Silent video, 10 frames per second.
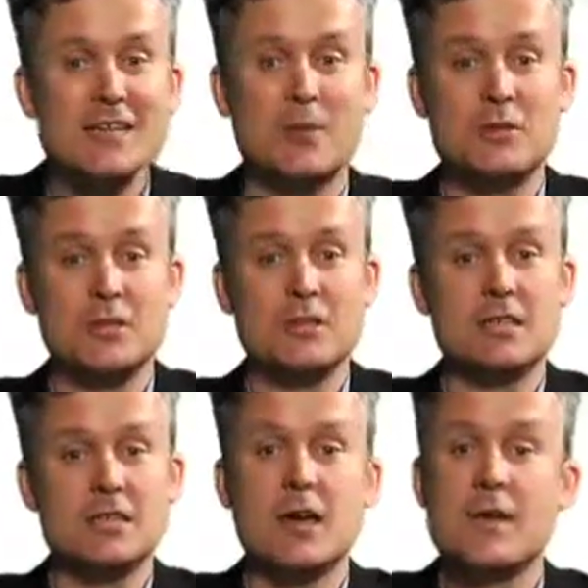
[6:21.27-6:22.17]

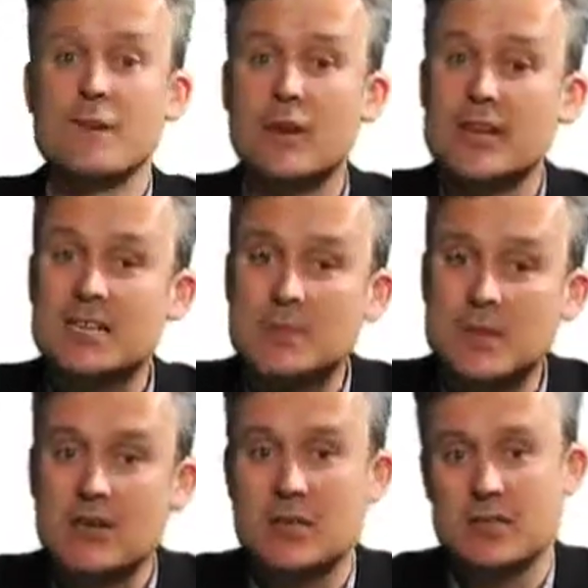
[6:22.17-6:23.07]
opportunities for
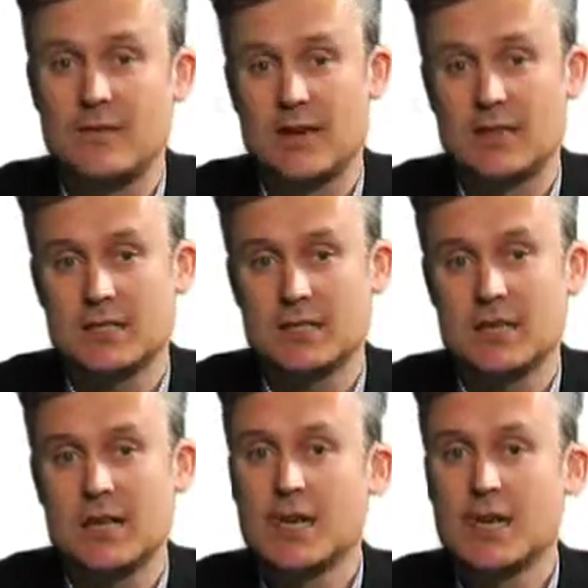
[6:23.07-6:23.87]
experienced investors.